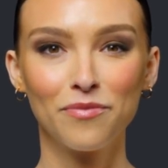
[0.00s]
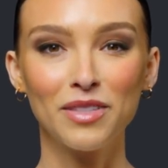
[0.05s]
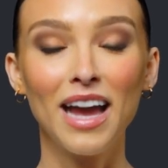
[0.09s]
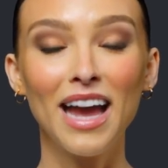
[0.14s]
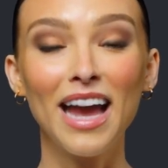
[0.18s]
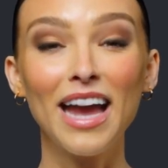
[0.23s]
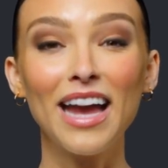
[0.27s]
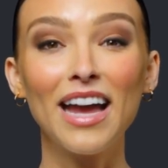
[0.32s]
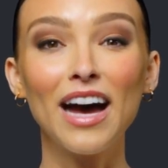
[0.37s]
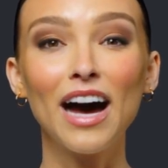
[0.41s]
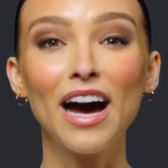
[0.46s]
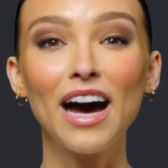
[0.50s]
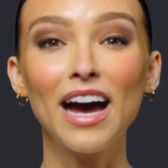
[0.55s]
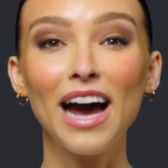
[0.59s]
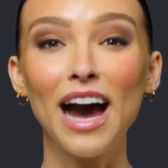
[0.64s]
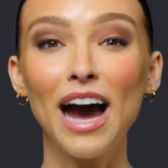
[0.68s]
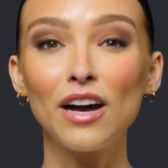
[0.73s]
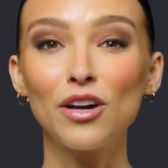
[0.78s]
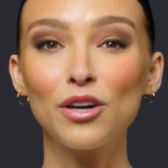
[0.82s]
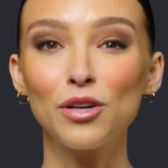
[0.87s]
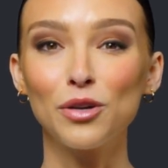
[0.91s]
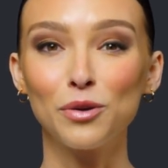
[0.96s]
AI
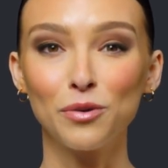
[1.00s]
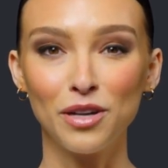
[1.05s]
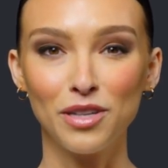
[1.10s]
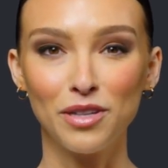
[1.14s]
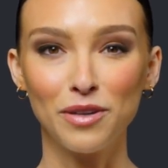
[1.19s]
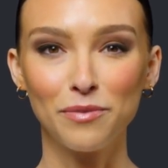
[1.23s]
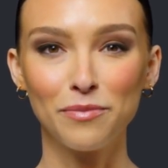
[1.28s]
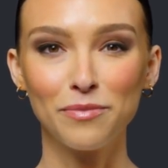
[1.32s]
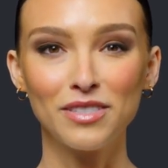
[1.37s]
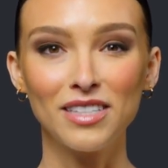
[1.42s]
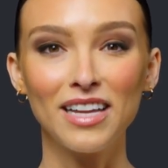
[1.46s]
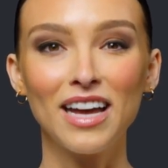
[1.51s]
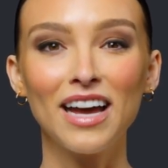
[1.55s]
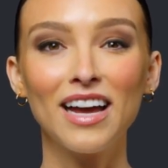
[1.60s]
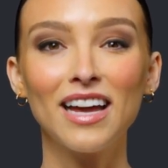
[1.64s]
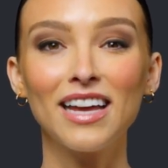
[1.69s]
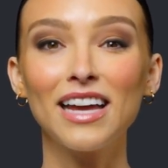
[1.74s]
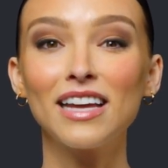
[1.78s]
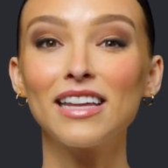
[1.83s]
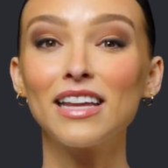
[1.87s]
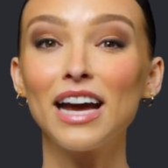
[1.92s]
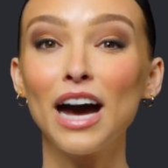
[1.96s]
algorithms
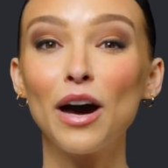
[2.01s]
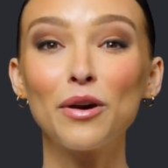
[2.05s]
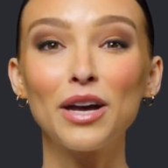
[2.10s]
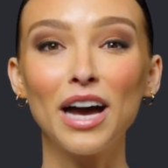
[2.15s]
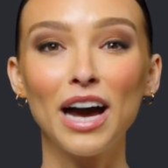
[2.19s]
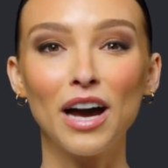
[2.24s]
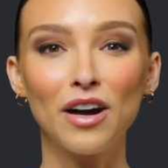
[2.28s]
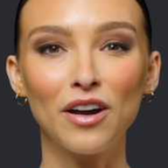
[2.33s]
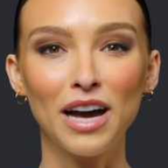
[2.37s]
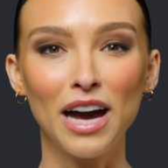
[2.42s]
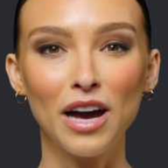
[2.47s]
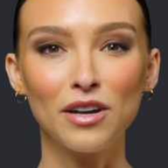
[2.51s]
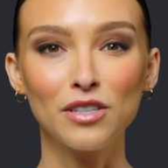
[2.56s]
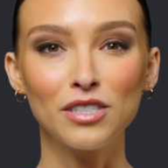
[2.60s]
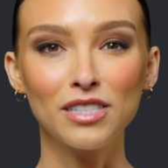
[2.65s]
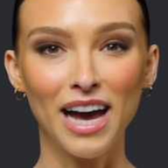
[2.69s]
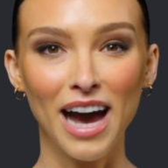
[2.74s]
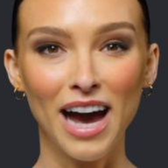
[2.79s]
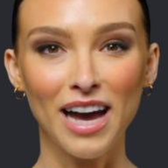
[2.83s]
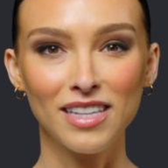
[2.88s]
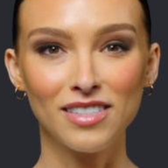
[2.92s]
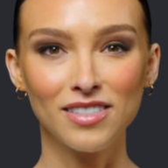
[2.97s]
can now carry out
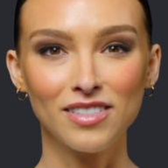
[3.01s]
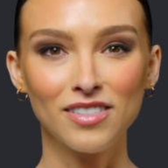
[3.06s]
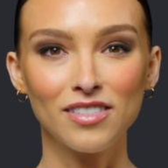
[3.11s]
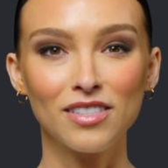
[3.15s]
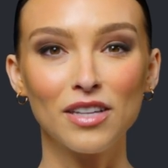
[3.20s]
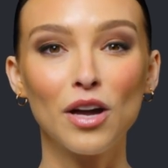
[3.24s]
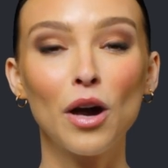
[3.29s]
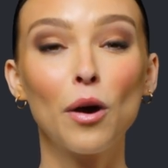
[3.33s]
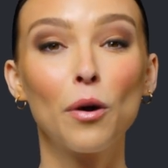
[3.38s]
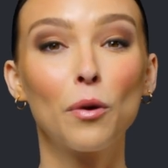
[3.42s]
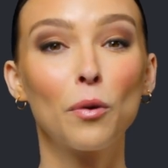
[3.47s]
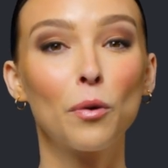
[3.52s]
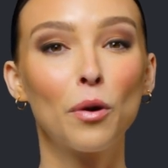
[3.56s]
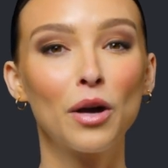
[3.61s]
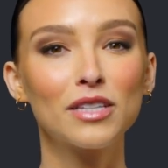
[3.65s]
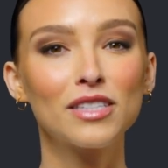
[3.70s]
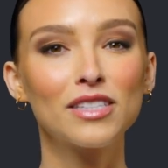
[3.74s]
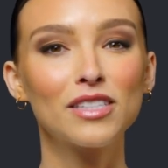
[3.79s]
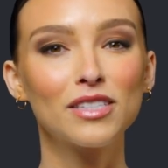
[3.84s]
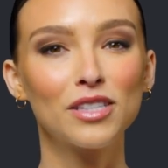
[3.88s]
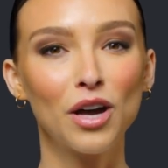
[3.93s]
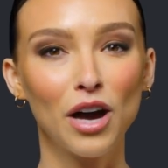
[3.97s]
tasks
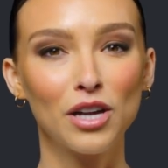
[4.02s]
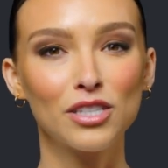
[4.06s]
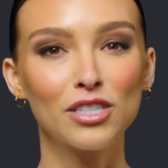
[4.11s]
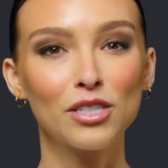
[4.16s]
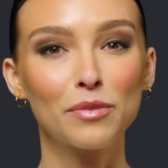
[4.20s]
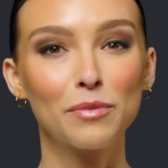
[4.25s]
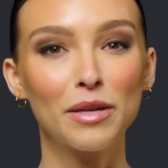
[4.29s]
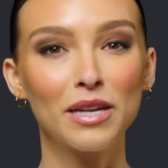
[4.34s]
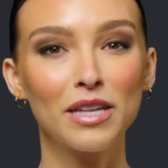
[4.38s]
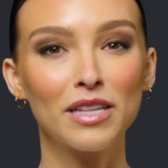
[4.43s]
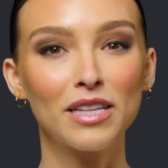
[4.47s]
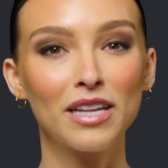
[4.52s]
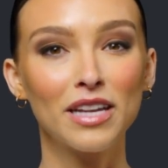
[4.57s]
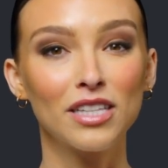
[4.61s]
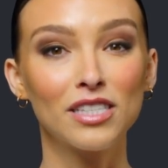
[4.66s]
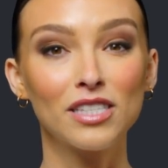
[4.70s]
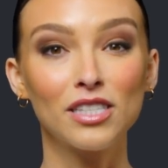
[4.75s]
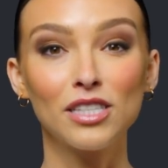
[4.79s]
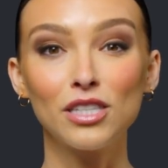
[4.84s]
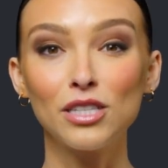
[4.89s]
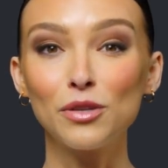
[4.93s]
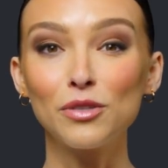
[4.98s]
once thought to be the
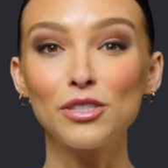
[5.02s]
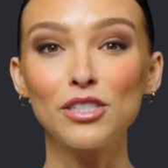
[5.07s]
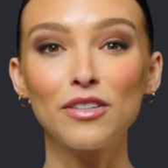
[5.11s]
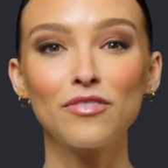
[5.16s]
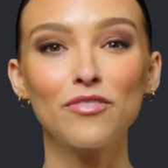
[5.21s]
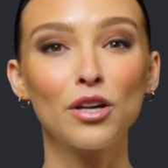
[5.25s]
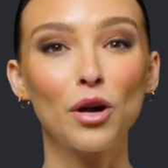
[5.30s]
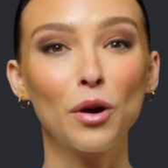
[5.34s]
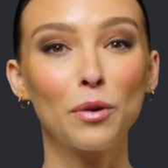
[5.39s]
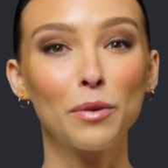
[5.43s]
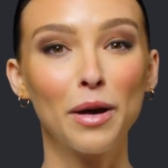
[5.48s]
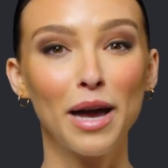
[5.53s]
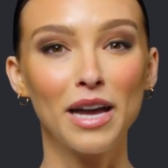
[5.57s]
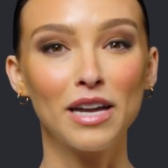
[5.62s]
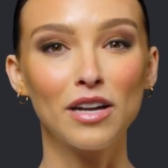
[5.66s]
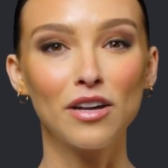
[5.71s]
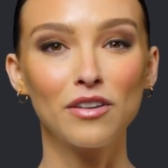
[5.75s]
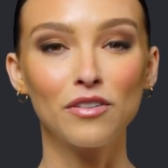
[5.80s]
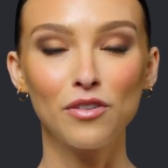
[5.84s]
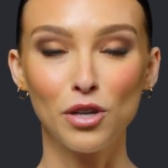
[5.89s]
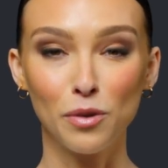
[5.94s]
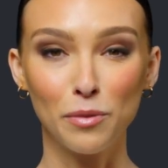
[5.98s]
exclusive domain
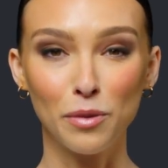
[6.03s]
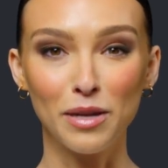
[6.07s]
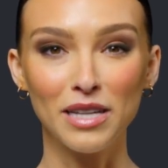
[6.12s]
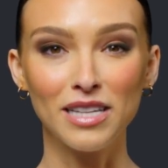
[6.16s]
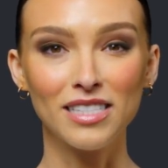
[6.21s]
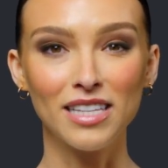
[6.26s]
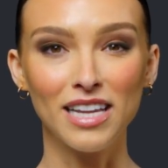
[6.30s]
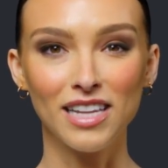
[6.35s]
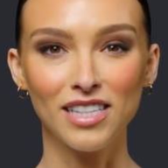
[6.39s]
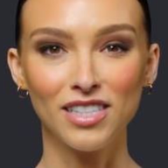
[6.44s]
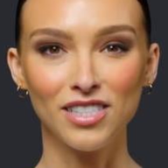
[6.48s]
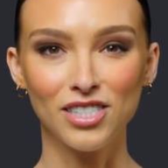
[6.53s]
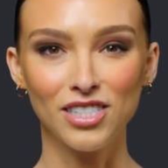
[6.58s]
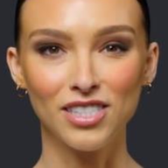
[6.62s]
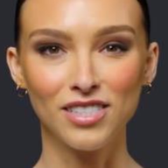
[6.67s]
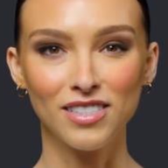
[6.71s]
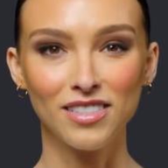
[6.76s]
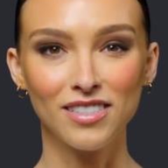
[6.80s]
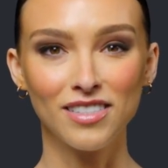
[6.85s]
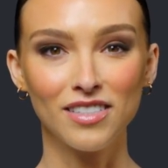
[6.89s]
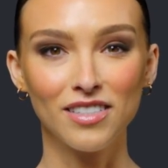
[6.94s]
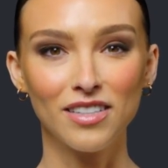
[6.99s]
of human
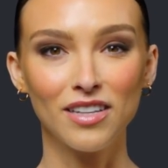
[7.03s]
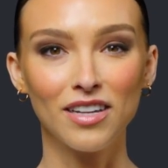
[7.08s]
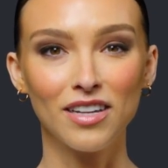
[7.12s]
intelligence,